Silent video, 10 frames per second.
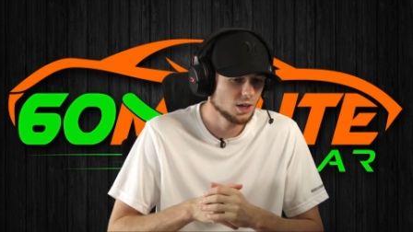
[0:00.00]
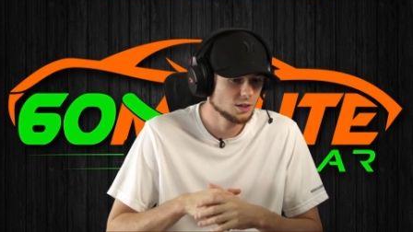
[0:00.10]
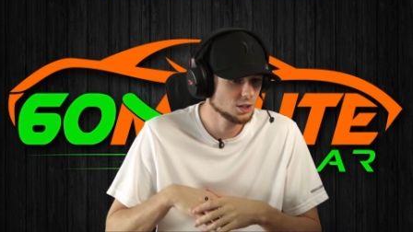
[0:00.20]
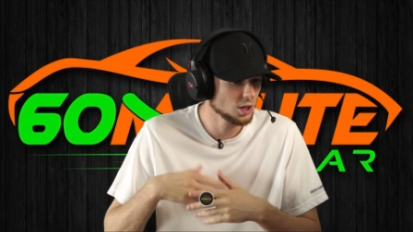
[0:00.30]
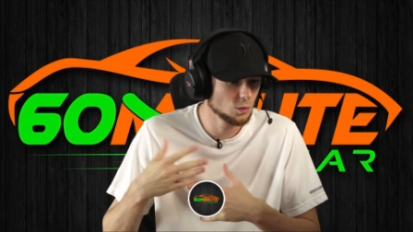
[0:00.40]

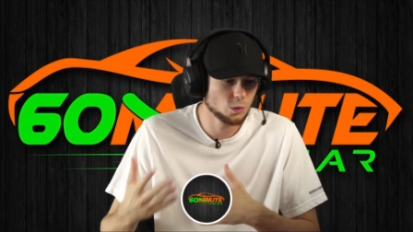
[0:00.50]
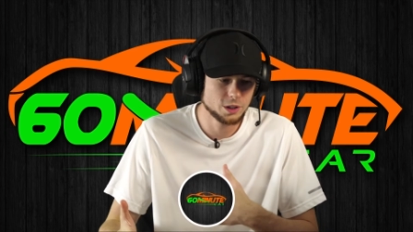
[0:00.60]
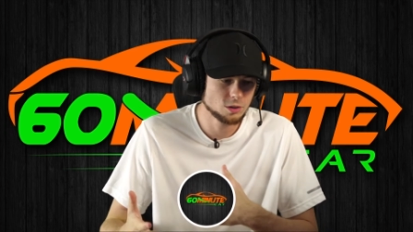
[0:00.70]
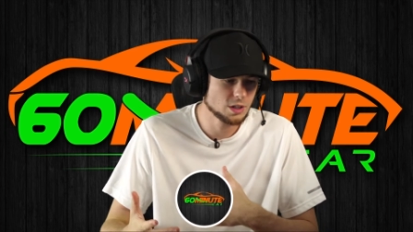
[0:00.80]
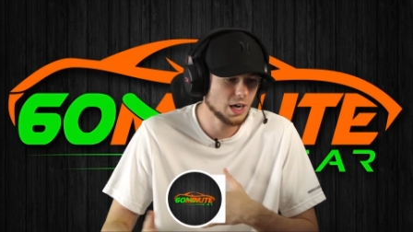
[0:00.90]
you know, what
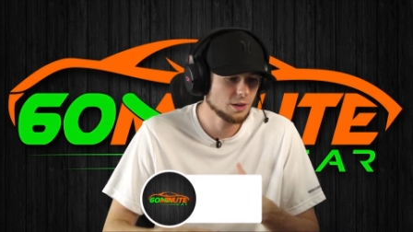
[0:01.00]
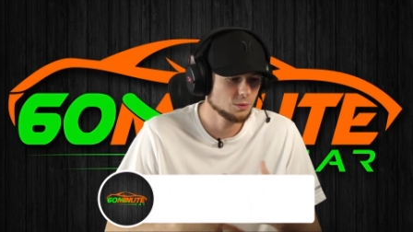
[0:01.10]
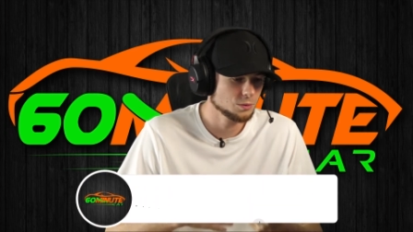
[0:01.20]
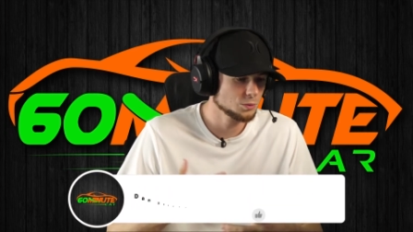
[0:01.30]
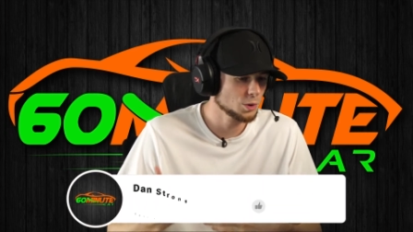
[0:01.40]
you got,
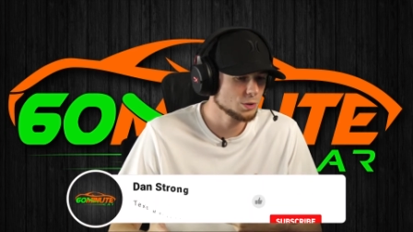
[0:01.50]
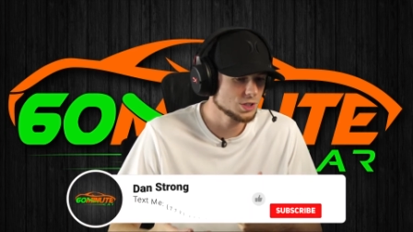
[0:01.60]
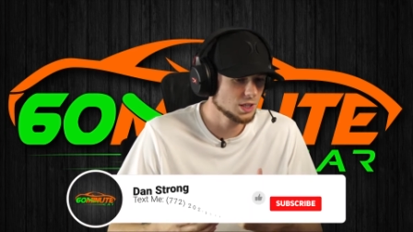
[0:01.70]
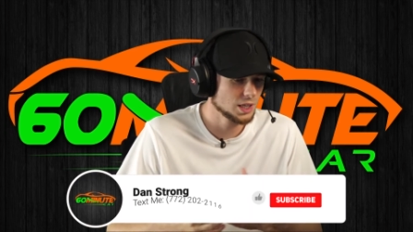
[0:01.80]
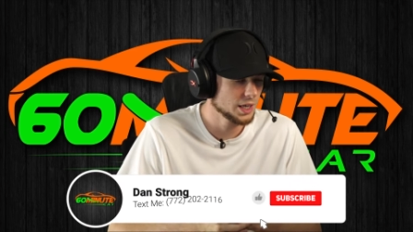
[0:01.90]
what was
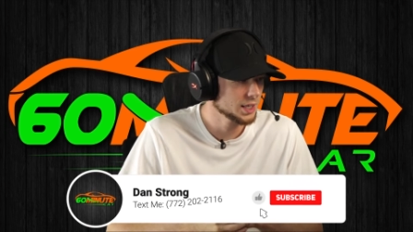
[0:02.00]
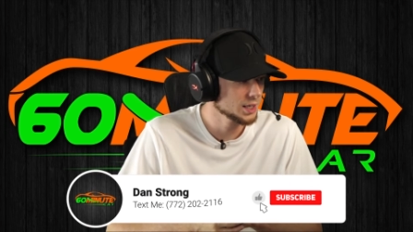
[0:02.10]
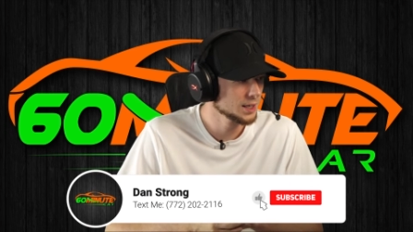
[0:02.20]
it like?